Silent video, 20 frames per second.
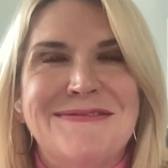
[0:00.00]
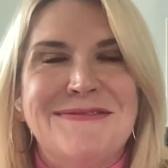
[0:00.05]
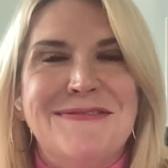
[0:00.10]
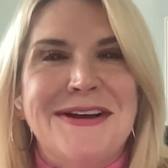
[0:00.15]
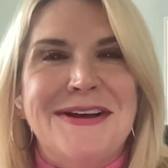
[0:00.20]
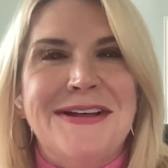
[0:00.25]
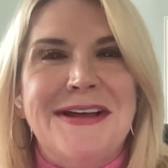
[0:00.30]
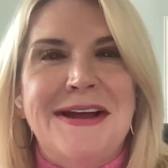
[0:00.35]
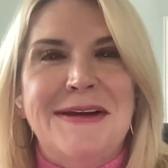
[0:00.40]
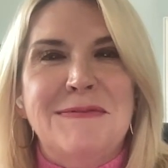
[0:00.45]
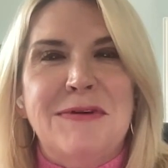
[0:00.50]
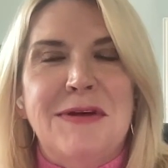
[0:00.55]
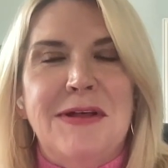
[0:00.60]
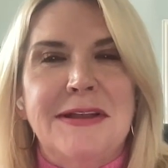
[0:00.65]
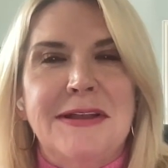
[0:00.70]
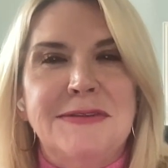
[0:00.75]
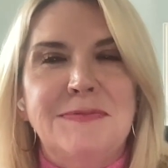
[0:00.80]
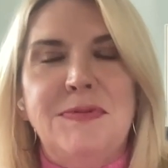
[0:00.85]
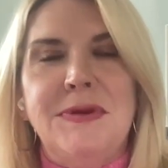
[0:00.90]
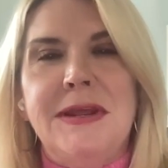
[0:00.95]
Well, I'm
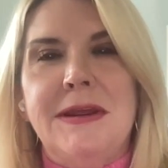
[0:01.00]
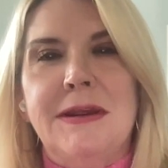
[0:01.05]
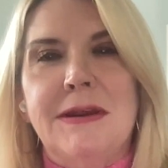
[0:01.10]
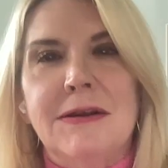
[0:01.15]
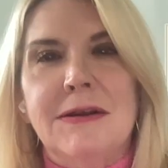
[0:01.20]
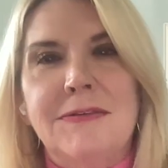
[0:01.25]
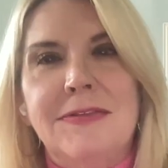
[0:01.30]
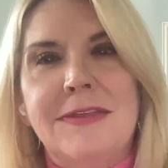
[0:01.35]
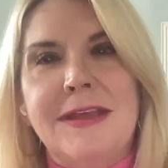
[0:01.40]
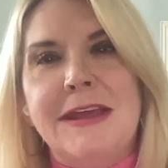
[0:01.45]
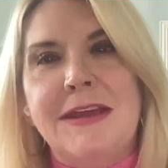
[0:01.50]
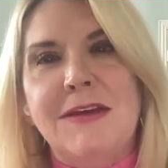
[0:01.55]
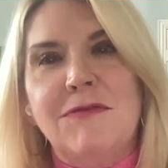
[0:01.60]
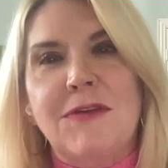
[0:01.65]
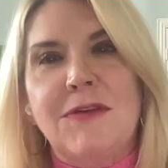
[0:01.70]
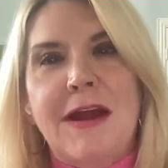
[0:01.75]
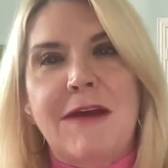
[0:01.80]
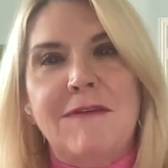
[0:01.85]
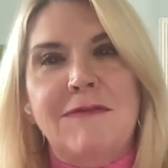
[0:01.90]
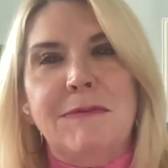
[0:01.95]
glad to be here. Thank you
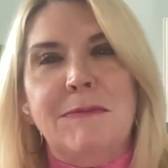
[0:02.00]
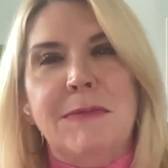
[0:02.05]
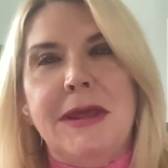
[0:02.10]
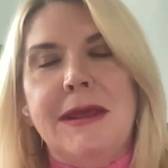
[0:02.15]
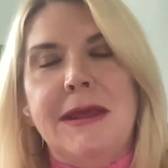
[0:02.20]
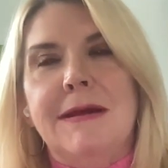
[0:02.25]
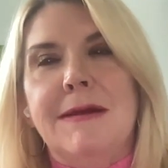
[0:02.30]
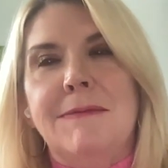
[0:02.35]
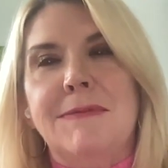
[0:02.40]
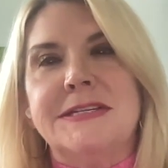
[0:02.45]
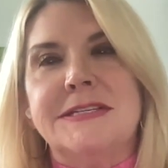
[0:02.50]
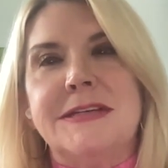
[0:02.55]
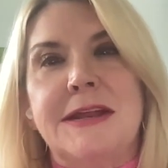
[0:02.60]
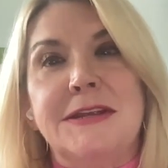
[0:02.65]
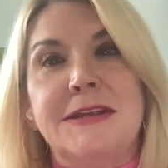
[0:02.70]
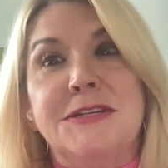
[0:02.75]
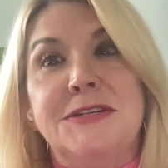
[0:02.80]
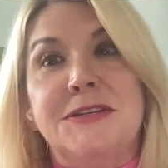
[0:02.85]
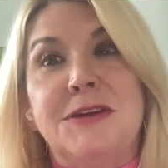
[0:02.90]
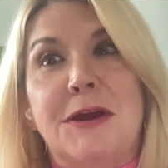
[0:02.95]
for having me. I'm
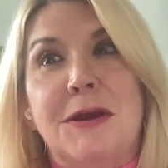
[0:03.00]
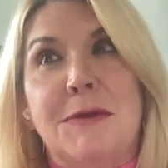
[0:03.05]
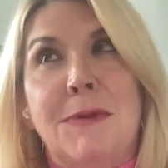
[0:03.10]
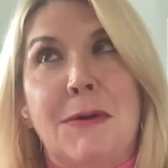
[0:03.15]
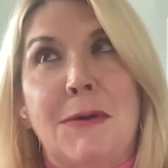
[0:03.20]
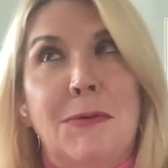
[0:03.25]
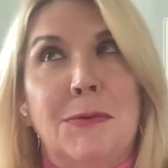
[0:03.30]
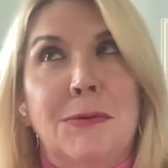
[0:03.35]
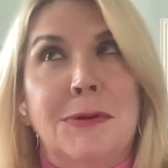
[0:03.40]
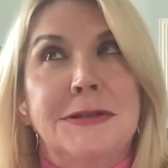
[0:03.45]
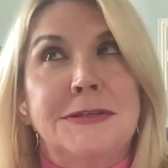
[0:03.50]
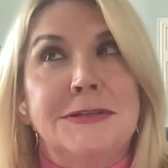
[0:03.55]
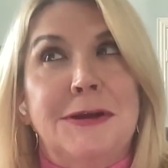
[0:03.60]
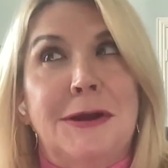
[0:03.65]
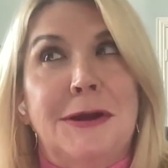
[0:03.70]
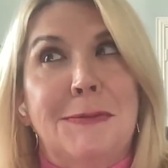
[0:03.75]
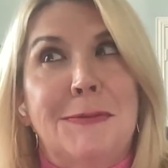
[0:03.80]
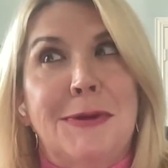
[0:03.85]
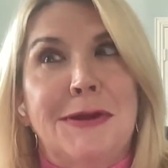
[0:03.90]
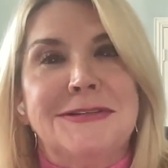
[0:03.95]
excited to talk about what we're going to
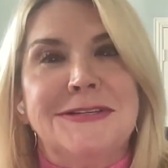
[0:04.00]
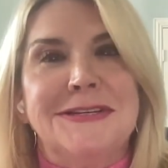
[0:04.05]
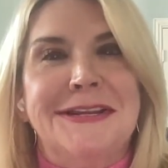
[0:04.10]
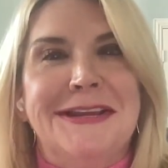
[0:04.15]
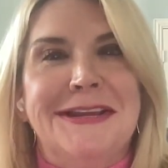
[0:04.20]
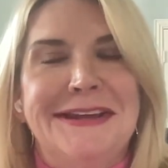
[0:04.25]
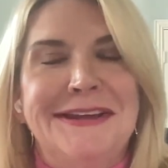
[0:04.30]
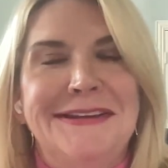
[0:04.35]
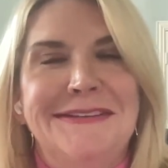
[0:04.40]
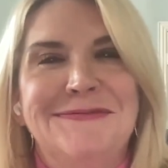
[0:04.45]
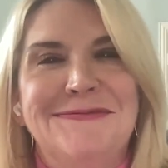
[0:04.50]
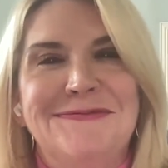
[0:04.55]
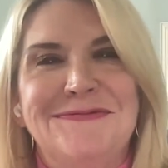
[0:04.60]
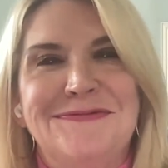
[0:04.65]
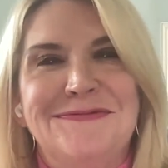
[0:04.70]
talk about today.